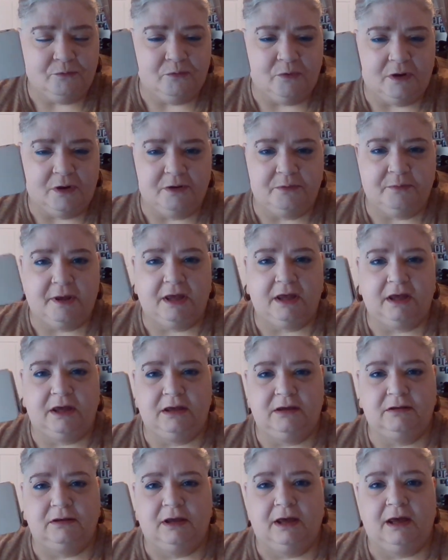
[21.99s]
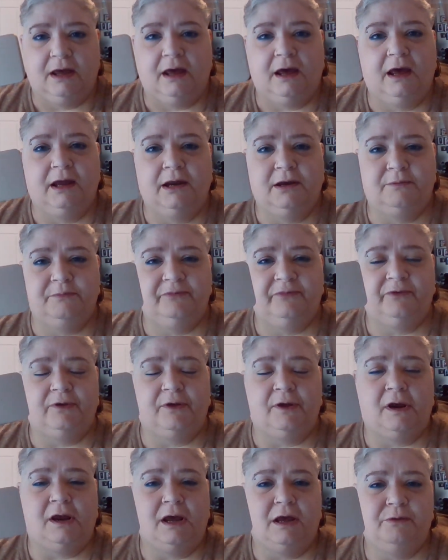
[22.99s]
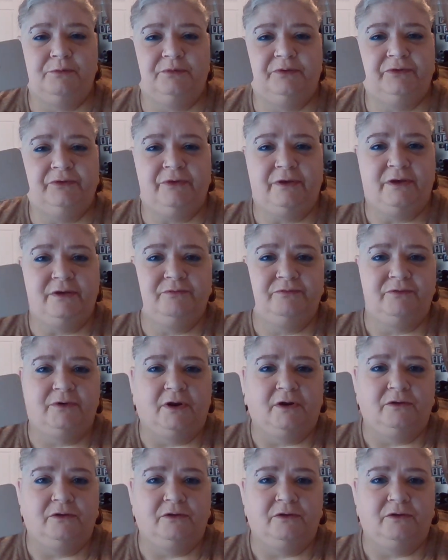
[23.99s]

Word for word: one of my items that I received